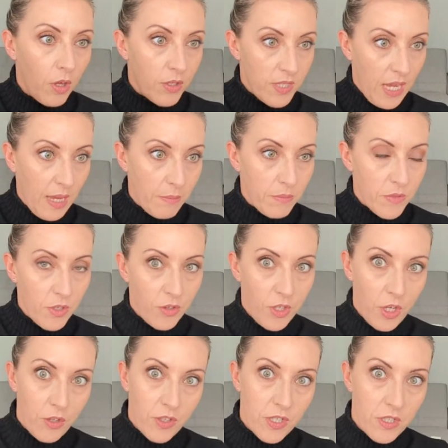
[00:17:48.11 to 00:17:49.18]
Thames on
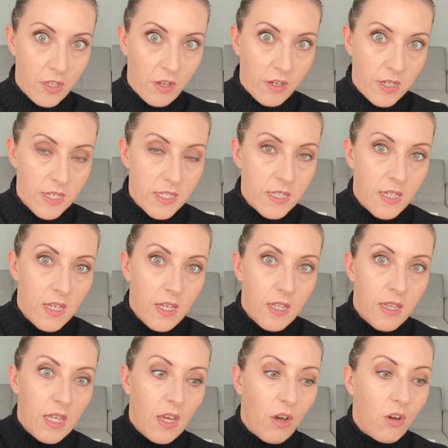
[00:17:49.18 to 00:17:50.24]
the other side,
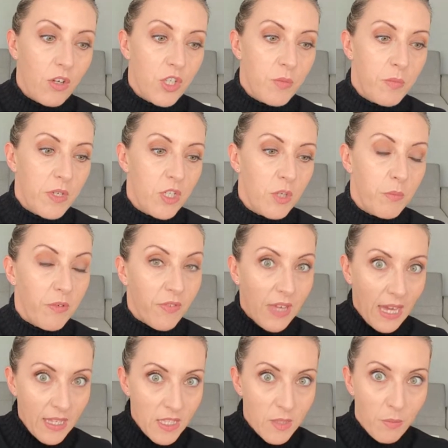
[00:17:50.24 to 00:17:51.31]
the Archbishop of
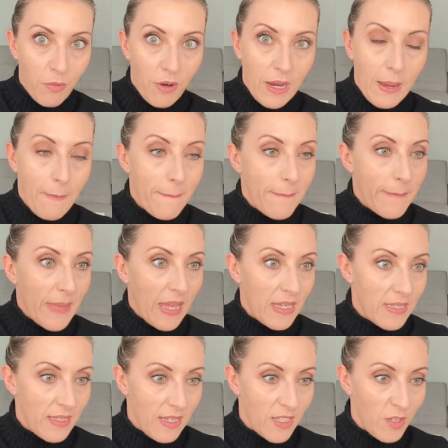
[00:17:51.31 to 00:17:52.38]
Canterbury
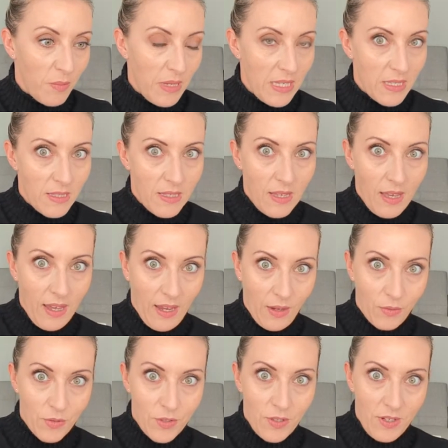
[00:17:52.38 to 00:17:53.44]
has set up his
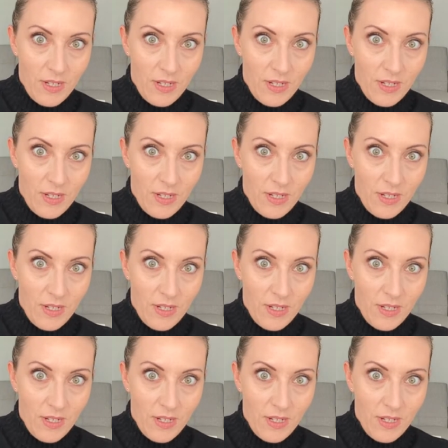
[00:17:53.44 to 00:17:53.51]
house,